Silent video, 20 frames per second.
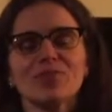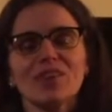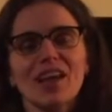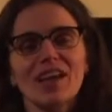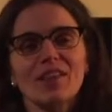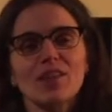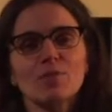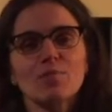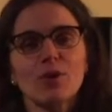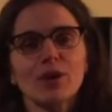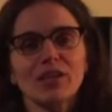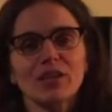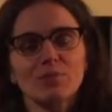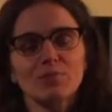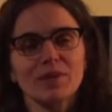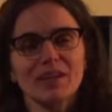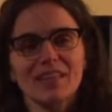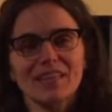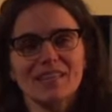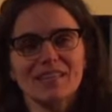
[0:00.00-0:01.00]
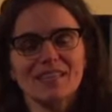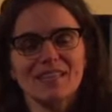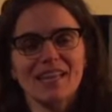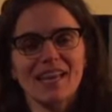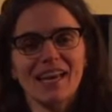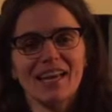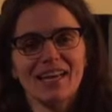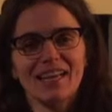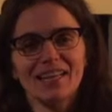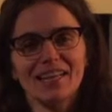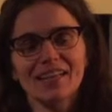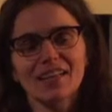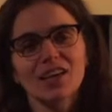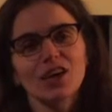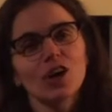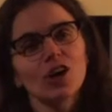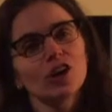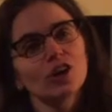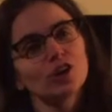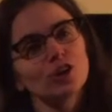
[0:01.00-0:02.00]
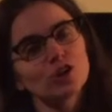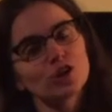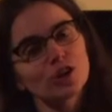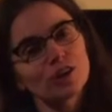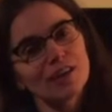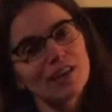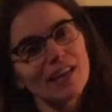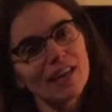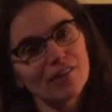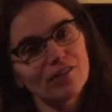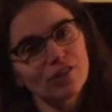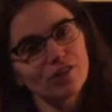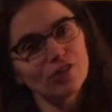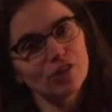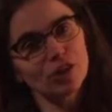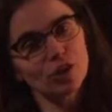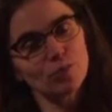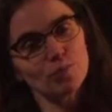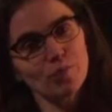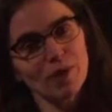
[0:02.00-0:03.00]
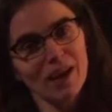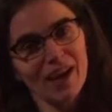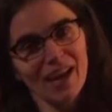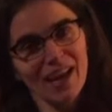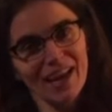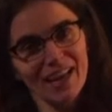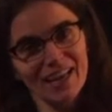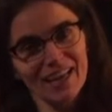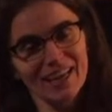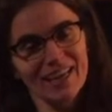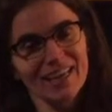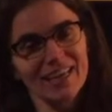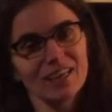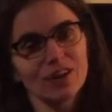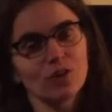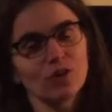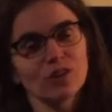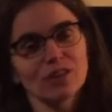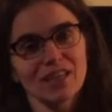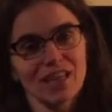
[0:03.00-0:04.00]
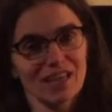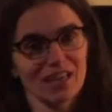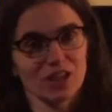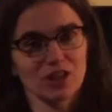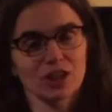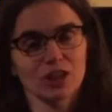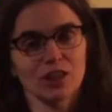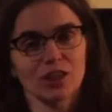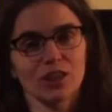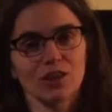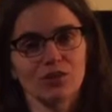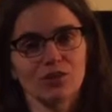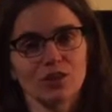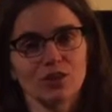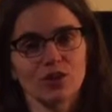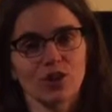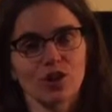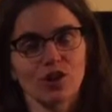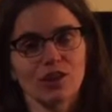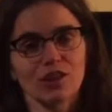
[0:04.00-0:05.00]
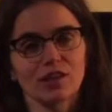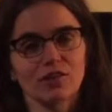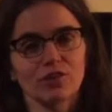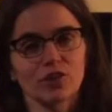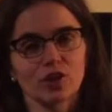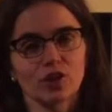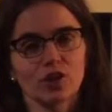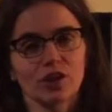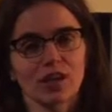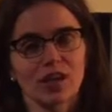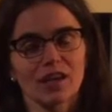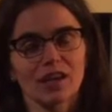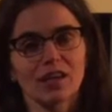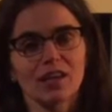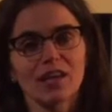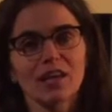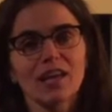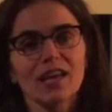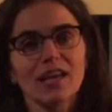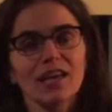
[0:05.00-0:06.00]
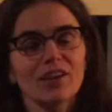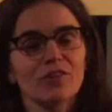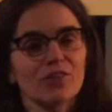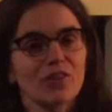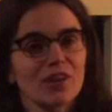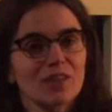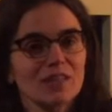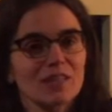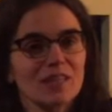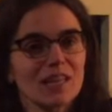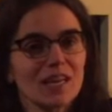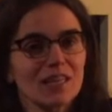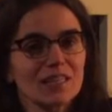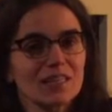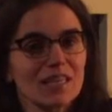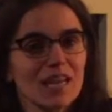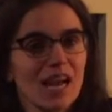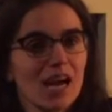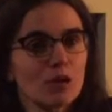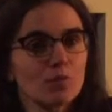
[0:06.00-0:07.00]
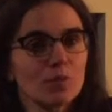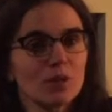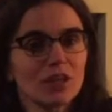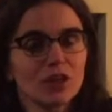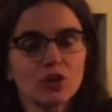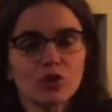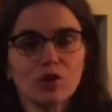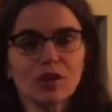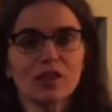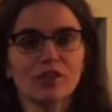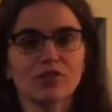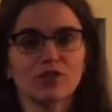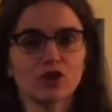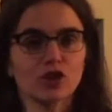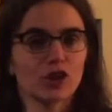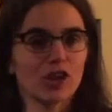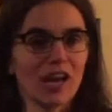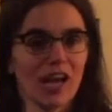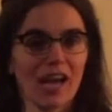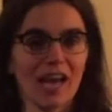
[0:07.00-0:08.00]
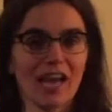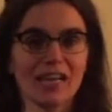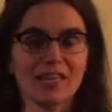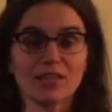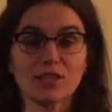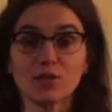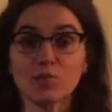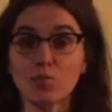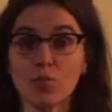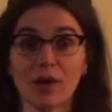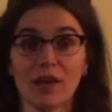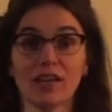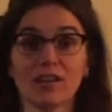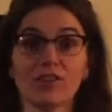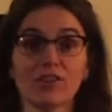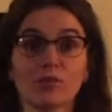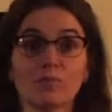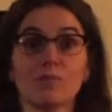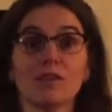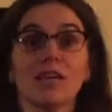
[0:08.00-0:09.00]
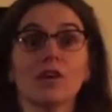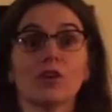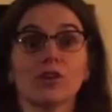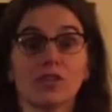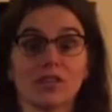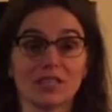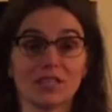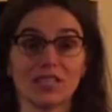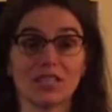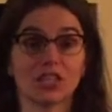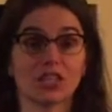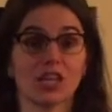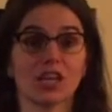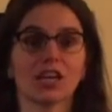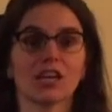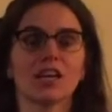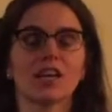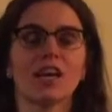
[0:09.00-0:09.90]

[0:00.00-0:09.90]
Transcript: and the body begins to ache. You should never feel pain or tension in restorative yoga. If that starts to happen, you lift your hand and wave at me or the teacher,